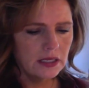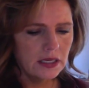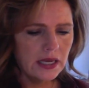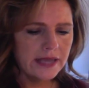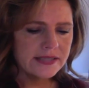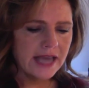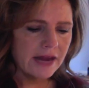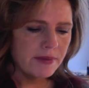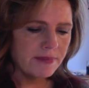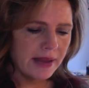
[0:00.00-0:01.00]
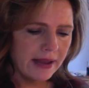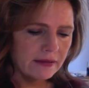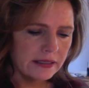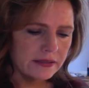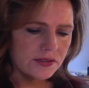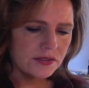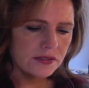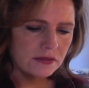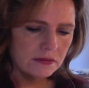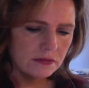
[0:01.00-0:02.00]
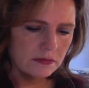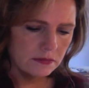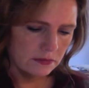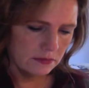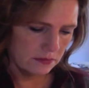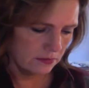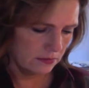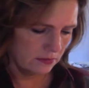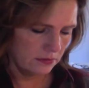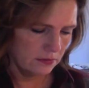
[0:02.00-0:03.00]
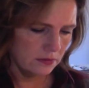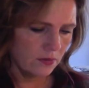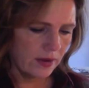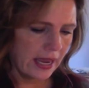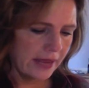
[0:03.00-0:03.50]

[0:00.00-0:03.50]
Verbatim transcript: It's got to be balanced, okay?